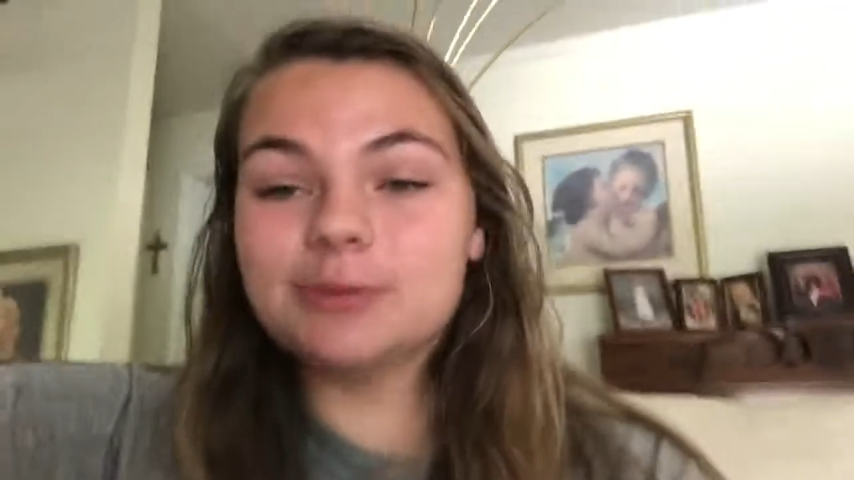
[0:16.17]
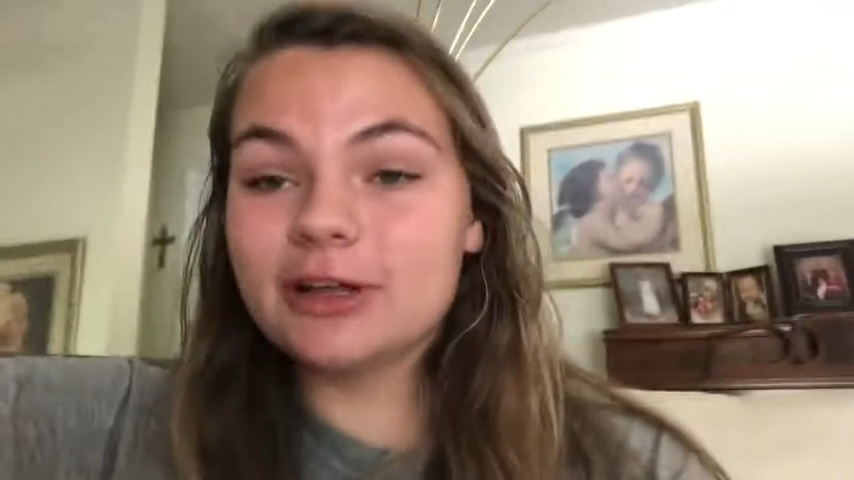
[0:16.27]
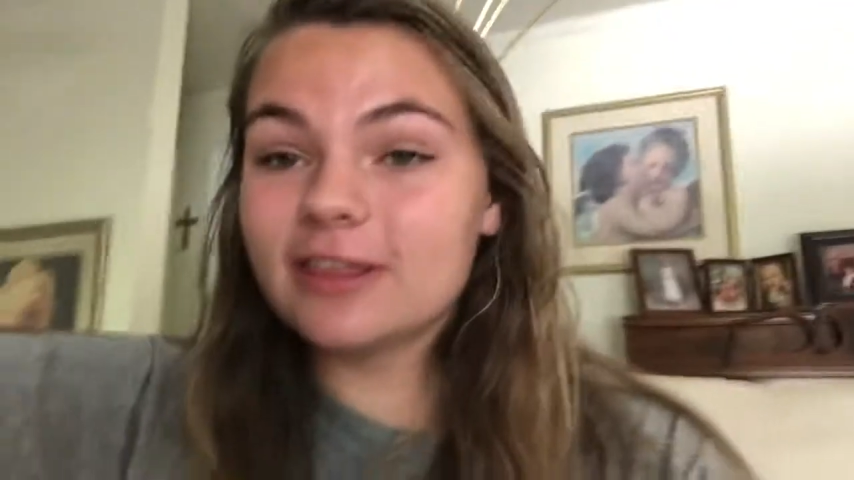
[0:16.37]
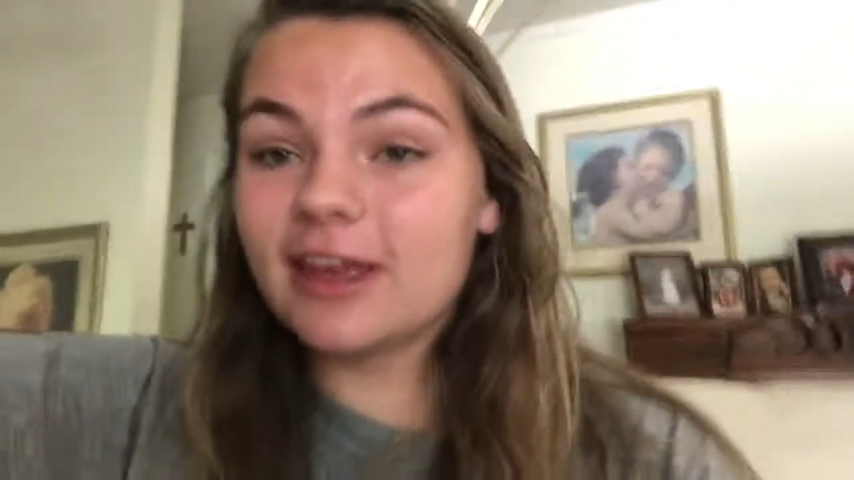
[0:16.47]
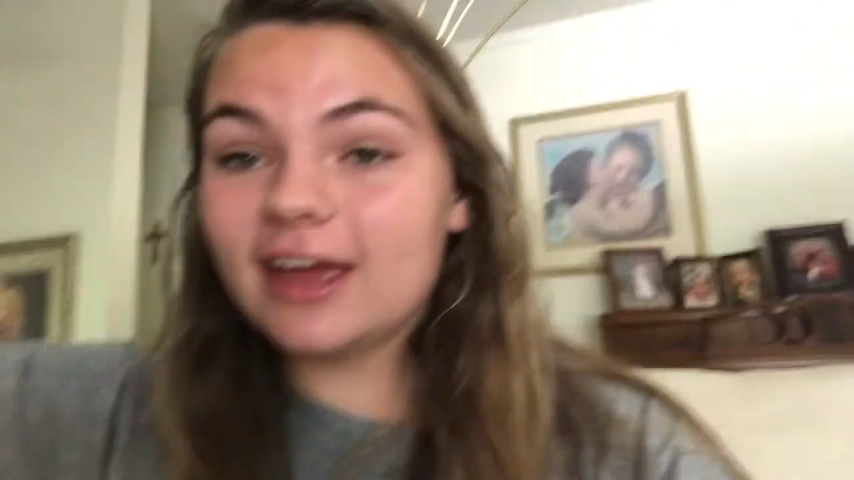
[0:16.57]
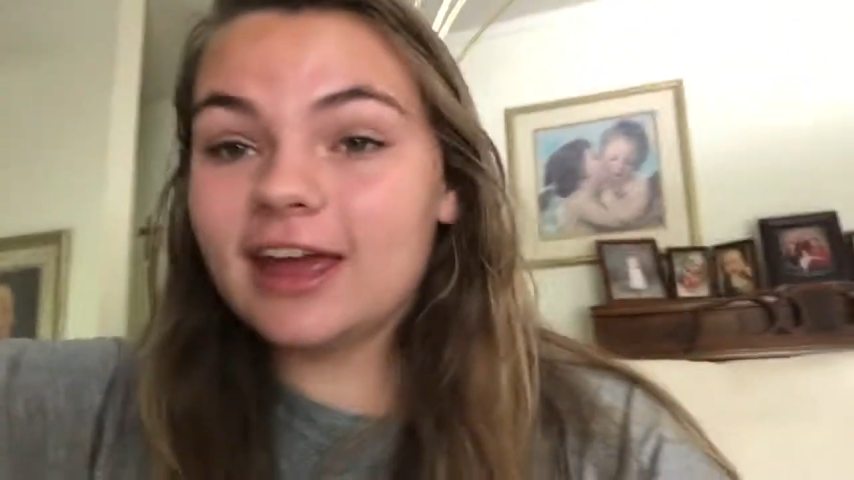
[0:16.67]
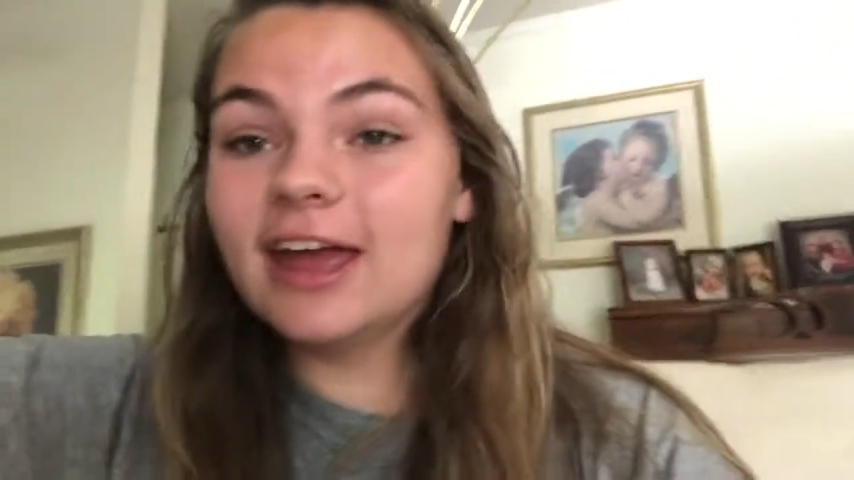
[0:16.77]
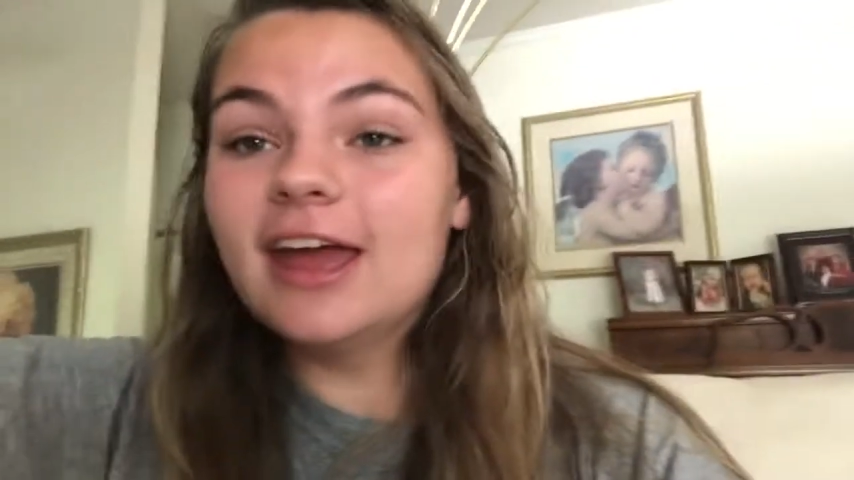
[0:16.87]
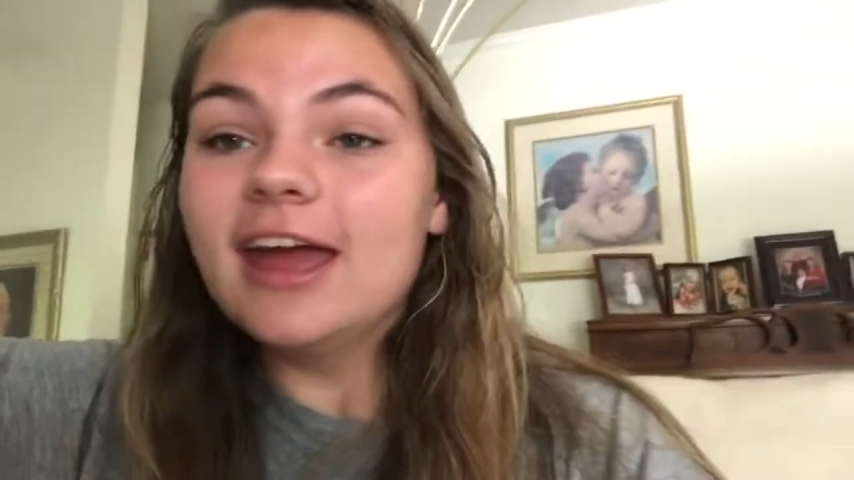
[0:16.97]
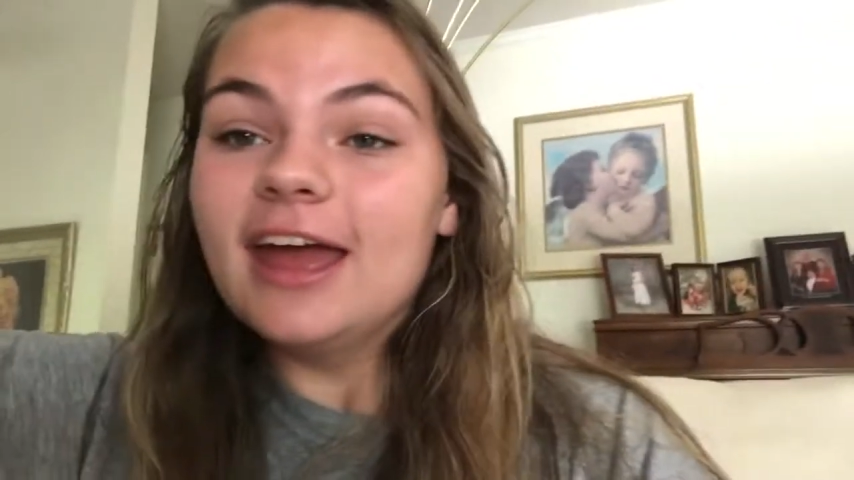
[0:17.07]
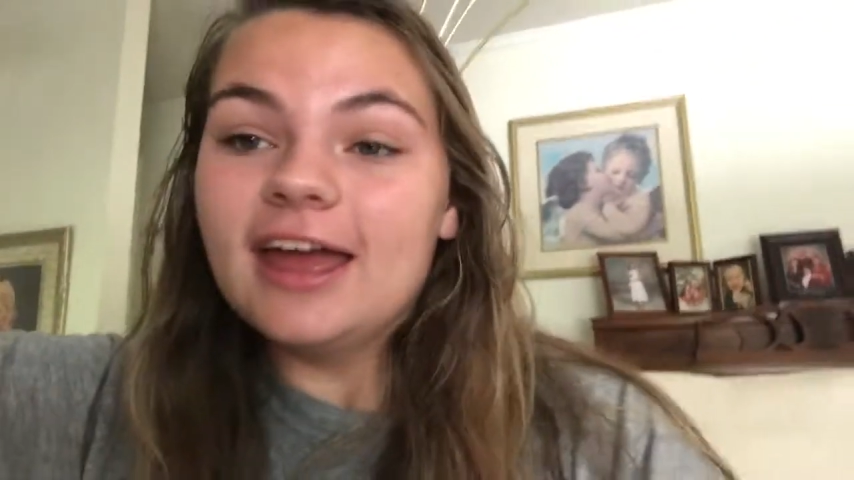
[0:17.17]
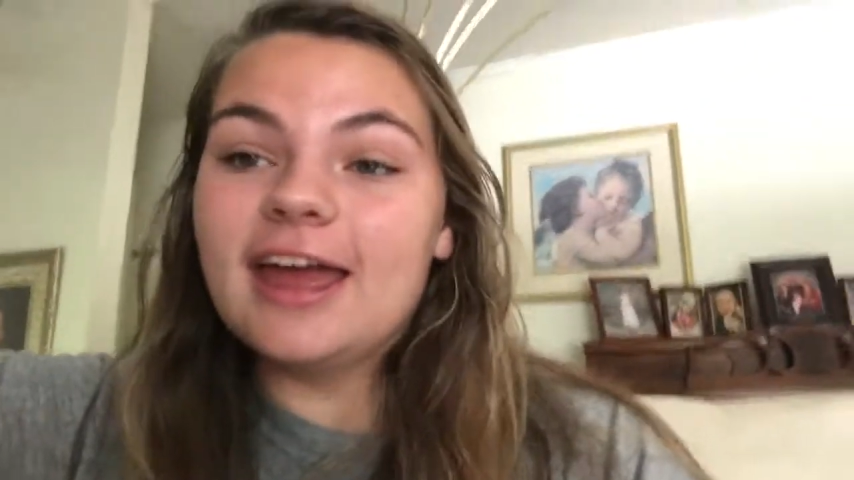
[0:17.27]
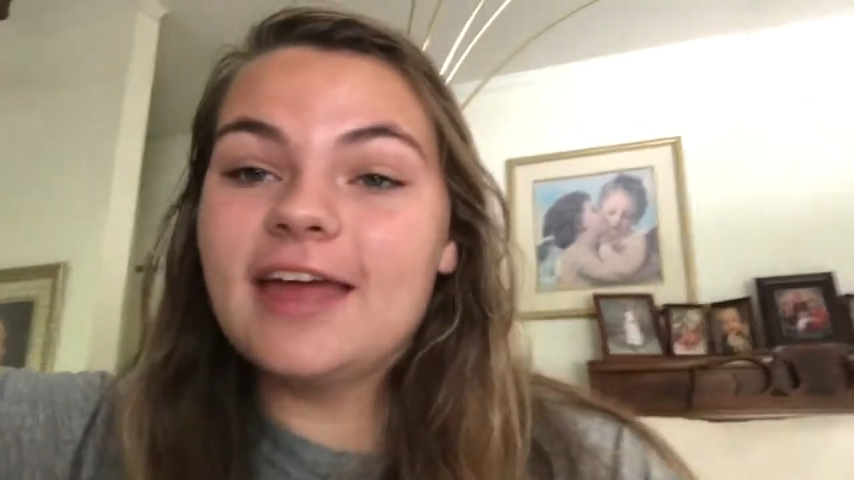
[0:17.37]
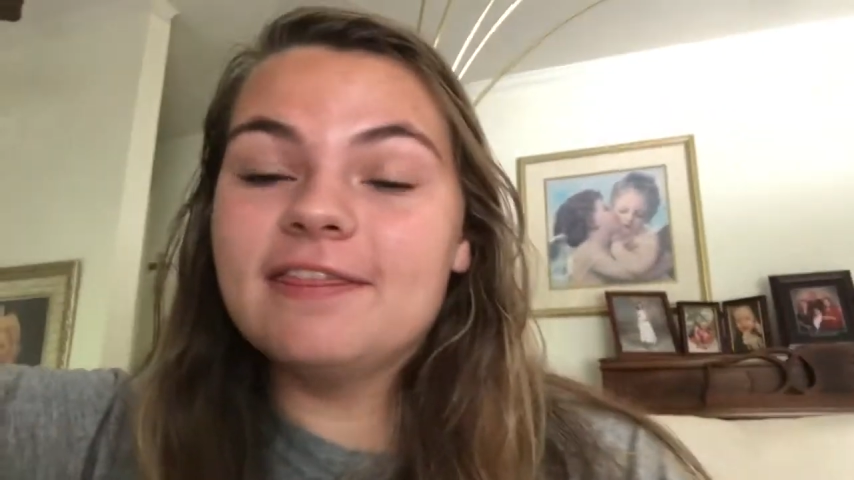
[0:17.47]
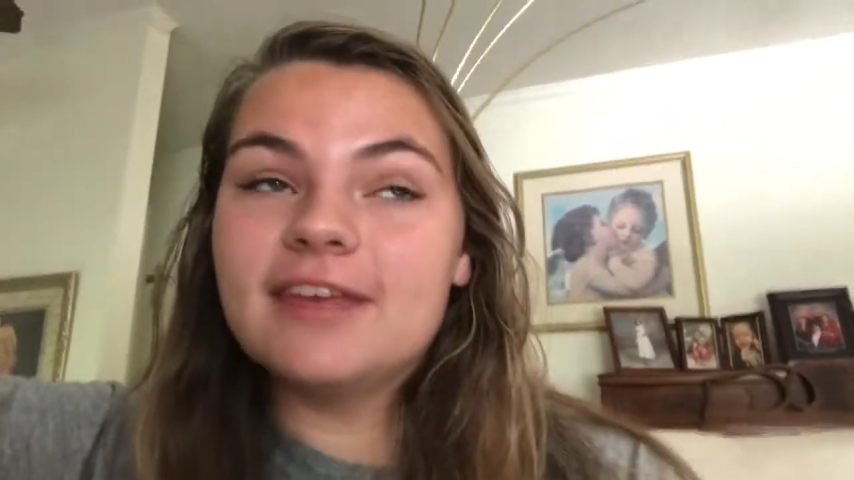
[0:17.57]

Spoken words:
birthday, and